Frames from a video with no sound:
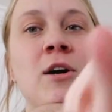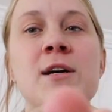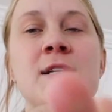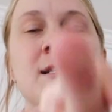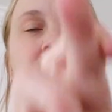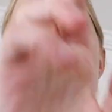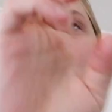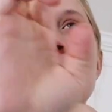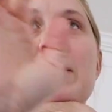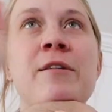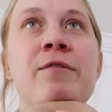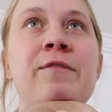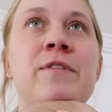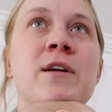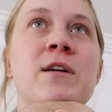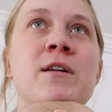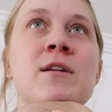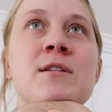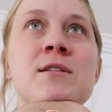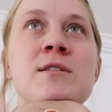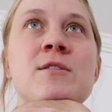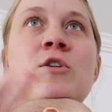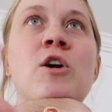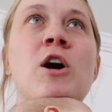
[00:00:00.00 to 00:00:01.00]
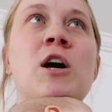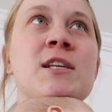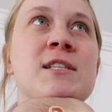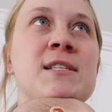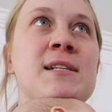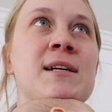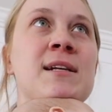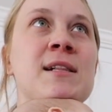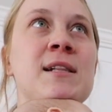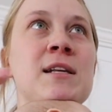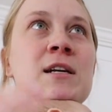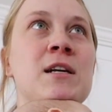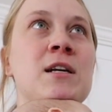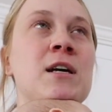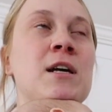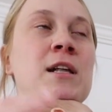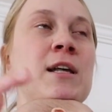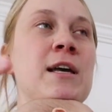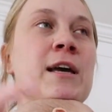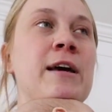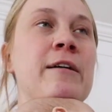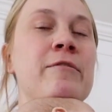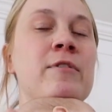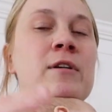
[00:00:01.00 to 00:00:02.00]
crossing my fingers, crossing
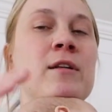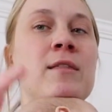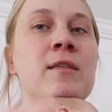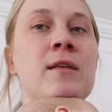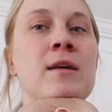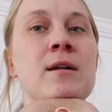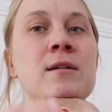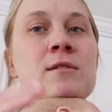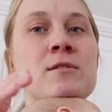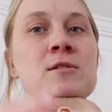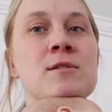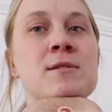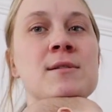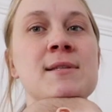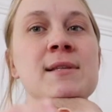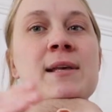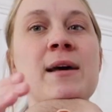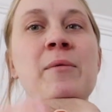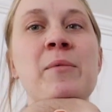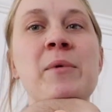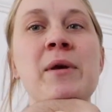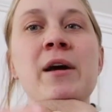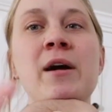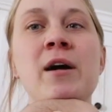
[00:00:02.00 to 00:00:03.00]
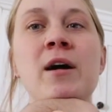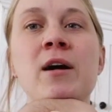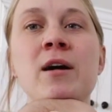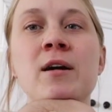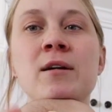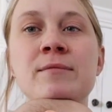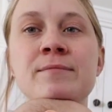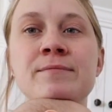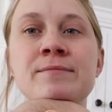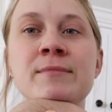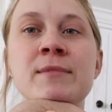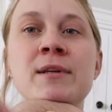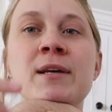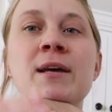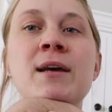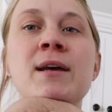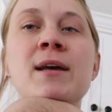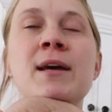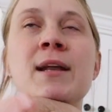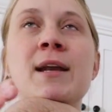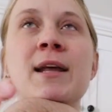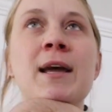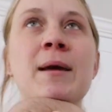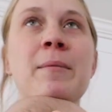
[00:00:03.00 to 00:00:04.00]
literally everything, just that we are
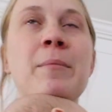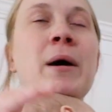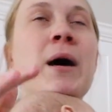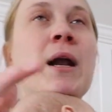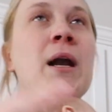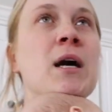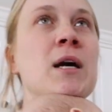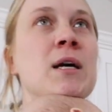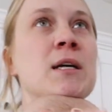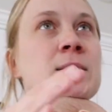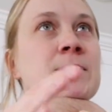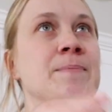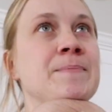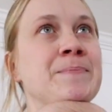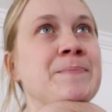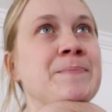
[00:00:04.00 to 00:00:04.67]
gonna get better.